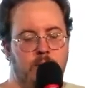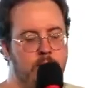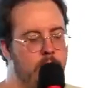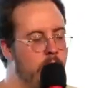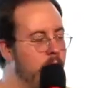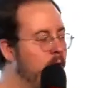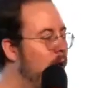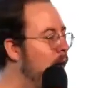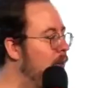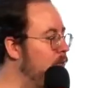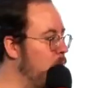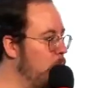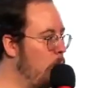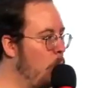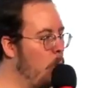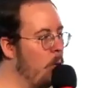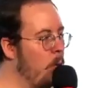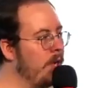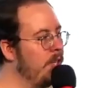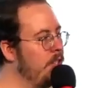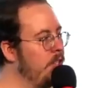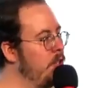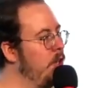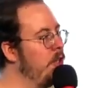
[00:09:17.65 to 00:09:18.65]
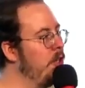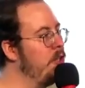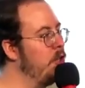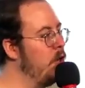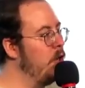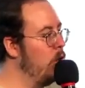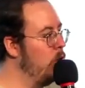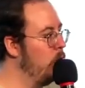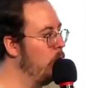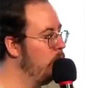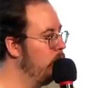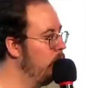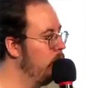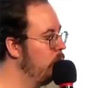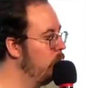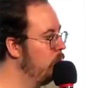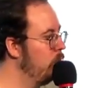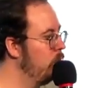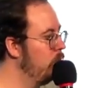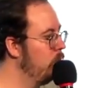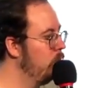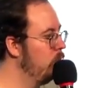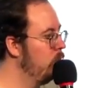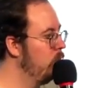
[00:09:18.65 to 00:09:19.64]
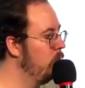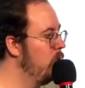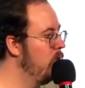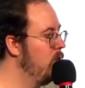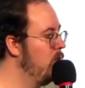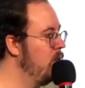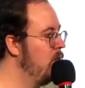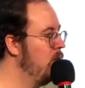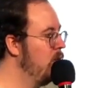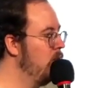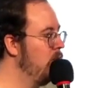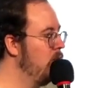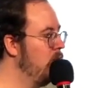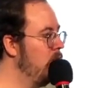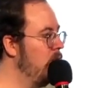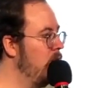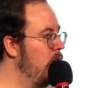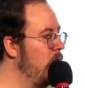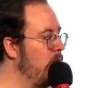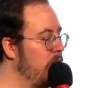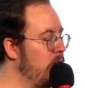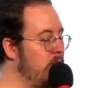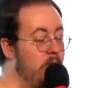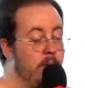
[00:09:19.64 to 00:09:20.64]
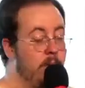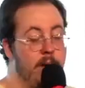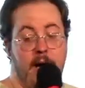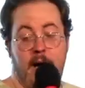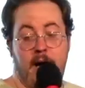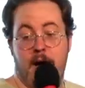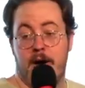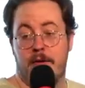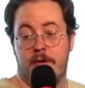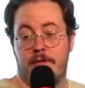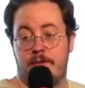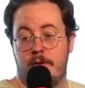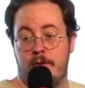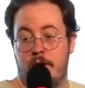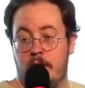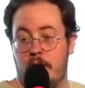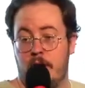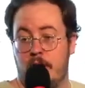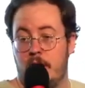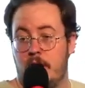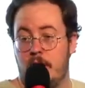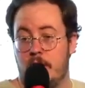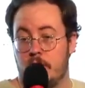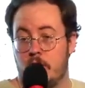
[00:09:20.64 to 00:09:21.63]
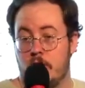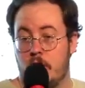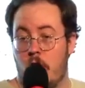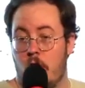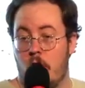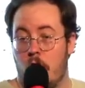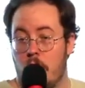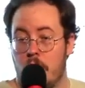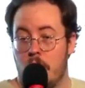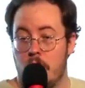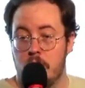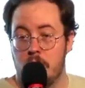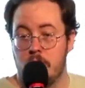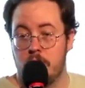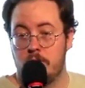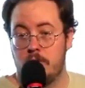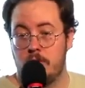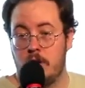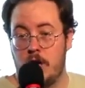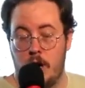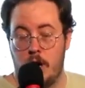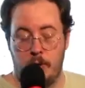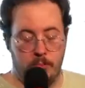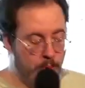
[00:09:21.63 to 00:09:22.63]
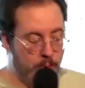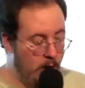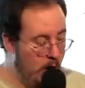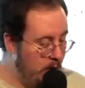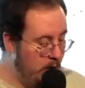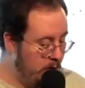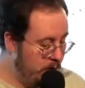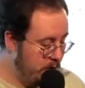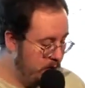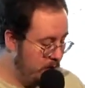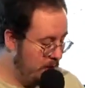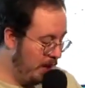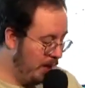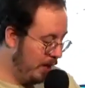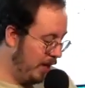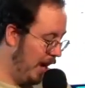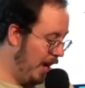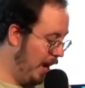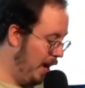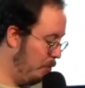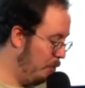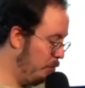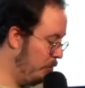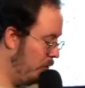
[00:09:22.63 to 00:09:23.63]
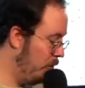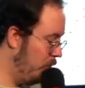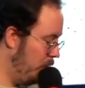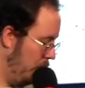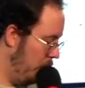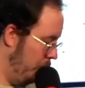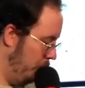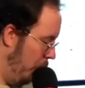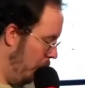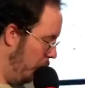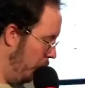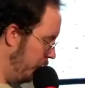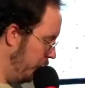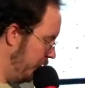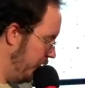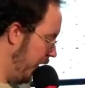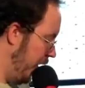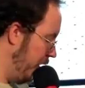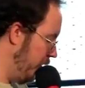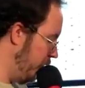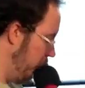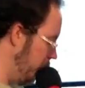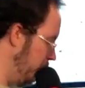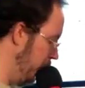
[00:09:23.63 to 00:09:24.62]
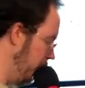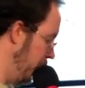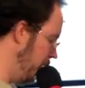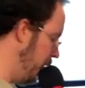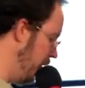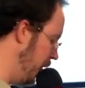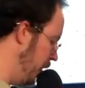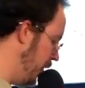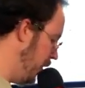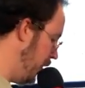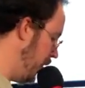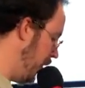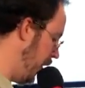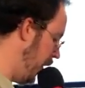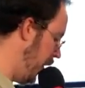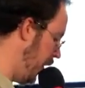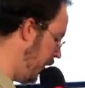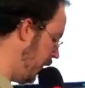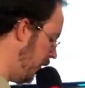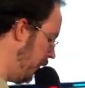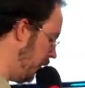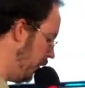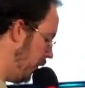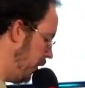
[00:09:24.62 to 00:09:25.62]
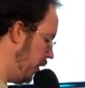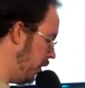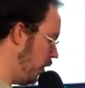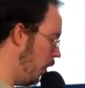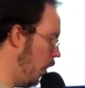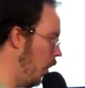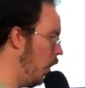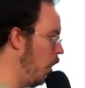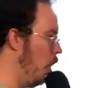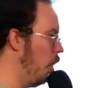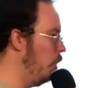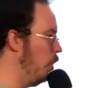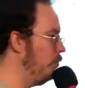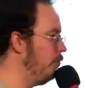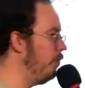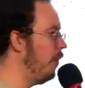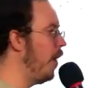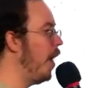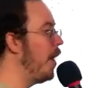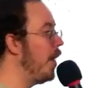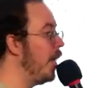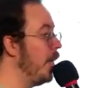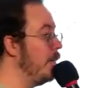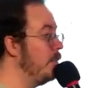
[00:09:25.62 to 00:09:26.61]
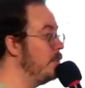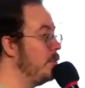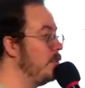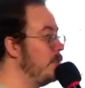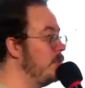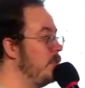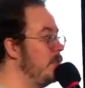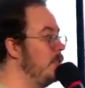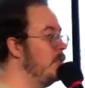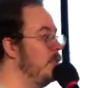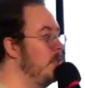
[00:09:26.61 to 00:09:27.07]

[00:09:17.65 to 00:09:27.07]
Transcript: You have a mortgage on your home, uh, you have a, a car a boat, a camper, a motorcycle, uh, all financed.